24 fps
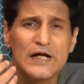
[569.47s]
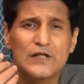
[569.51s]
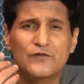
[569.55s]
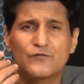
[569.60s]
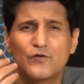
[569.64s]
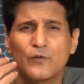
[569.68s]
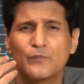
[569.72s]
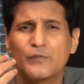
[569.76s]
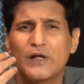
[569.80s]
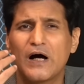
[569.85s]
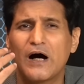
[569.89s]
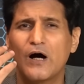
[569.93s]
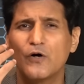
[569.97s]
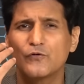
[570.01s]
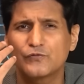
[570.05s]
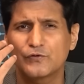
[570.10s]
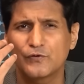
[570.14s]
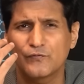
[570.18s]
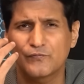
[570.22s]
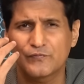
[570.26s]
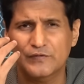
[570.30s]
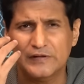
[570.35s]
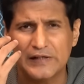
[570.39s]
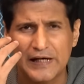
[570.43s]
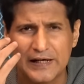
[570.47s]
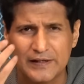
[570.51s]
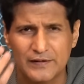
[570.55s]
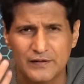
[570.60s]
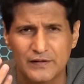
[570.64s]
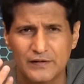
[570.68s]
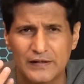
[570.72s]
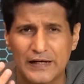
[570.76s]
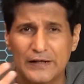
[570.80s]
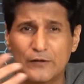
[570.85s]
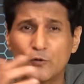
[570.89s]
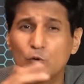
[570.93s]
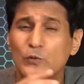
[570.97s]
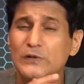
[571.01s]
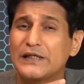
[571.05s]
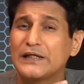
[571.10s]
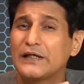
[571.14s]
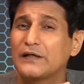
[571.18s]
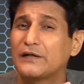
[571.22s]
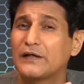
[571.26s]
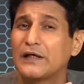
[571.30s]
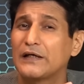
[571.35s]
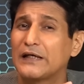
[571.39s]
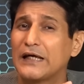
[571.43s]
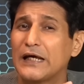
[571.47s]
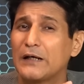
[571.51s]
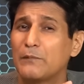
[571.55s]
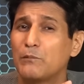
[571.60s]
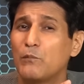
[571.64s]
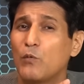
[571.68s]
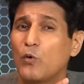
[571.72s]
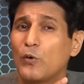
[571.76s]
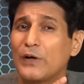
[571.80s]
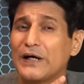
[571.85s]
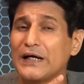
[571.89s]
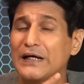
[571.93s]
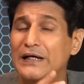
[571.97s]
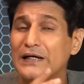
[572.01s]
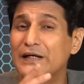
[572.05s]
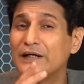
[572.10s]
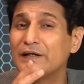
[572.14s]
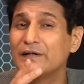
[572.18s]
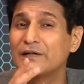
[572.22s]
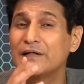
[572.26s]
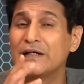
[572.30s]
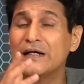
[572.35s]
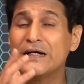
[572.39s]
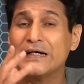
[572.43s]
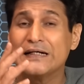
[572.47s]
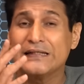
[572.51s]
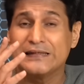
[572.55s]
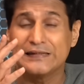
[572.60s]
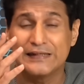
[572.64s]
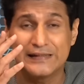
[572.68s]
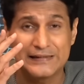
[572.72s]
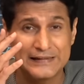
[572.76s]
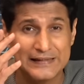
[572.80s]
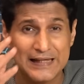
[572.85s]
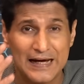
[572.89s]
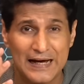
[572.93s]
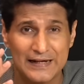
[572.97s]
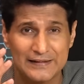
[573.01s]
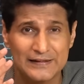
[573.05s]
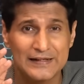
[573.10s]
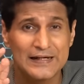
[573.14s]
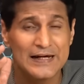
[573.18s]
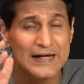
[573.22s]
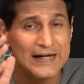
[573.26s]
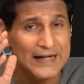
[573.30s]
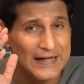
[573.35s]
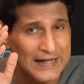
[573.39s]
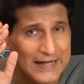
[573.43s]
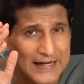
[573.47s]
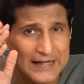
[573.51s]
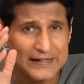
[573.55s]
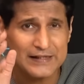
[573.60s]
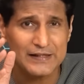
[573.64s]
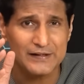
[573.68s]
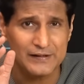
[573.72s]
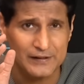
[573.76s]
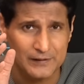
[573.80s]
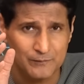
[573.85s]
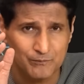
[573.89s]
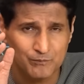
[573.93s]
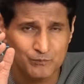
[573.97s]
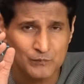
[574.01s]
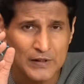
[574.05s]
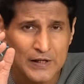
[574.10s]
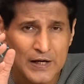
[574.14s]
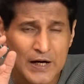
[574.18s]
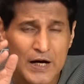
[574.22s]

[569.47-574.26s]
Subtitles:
It's from the house of Titan. I don't think it can get more Indian than that. Hai ki nahi?